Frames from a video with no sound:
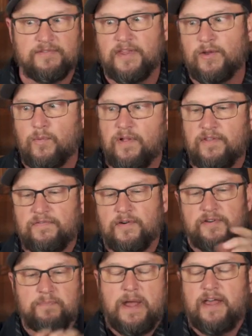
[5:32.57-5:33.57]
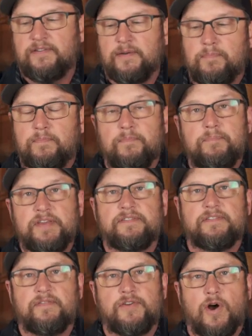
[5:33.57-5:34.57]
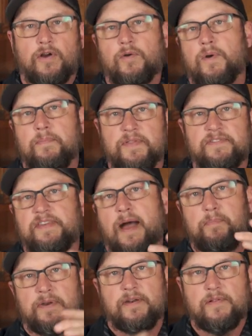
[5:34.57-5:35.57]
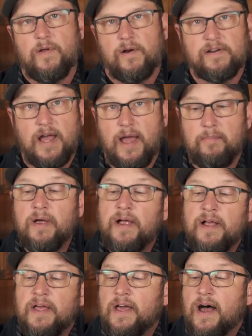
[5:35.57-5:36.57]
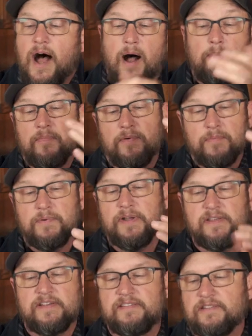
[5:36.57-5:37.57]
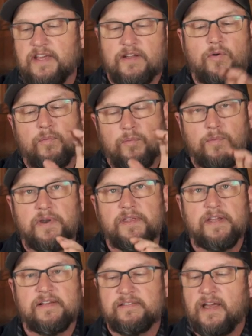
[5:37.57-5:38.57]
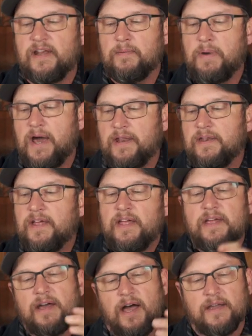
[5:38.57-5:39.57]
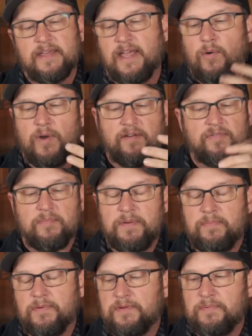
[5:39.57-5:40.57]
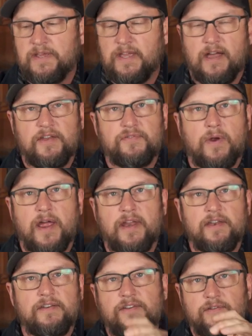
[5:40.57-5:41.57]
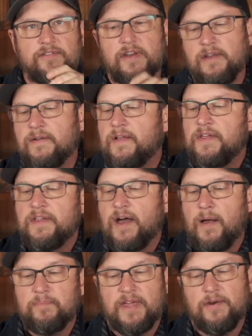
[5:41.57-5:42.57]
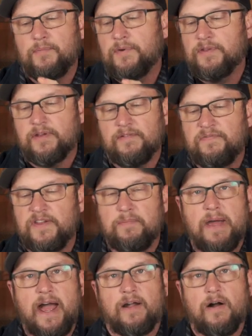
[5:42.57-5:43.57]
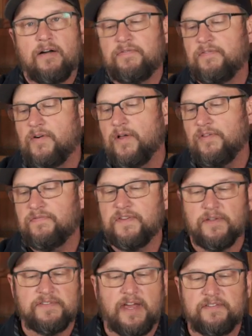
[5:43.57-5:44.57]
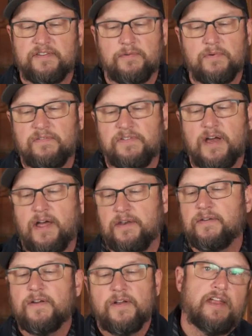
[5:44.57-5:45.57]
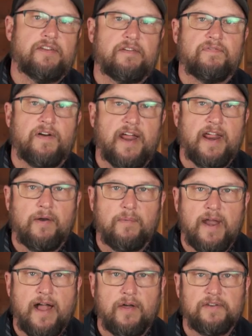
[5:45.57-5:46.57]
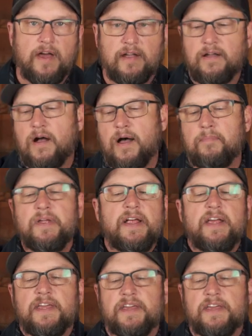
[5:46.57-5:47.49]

It's like one of the first patented pieces of dog equipment that's happened in a long time. Um, really slick, really excited about it. Uh, can't wait for people to be uh, trying it and using it. I'm getting really good feedback off of all the field testing we've done. Again, you can find out at rayallen.com.